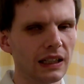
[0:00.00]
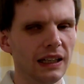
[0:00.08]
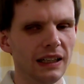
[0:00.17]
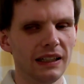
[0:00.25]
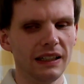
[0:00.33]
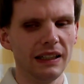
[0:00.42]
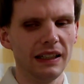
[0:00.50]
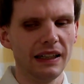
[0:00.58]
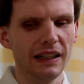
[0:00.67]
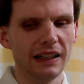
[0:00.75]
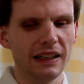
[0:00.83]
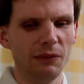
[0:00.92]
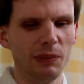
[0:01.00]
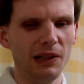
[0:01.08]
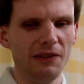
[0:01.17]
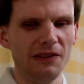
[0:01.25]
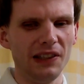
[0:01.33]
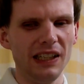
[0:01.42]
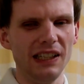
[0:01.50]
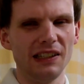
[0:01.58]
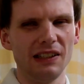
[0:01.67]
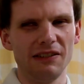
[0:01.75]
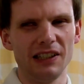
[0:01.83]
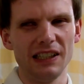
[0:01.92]
Now both of these
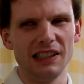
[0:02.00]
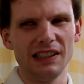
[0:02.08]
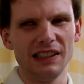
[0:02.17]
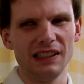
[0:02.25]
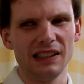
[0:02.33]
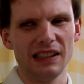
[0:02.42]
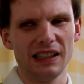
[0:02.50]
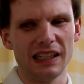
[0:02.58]
devices